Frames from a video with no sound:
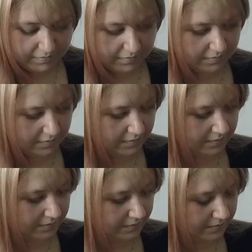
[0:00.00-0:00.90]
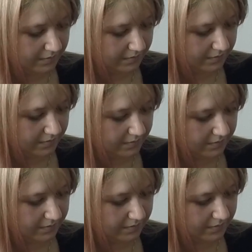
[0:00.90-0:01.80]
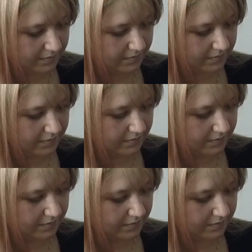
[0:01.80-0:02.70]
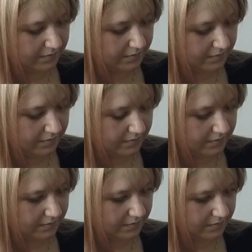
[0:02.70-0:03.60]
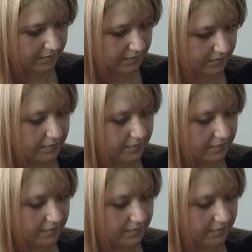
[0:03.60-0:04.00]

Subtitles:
No words are spoken by the person on screen.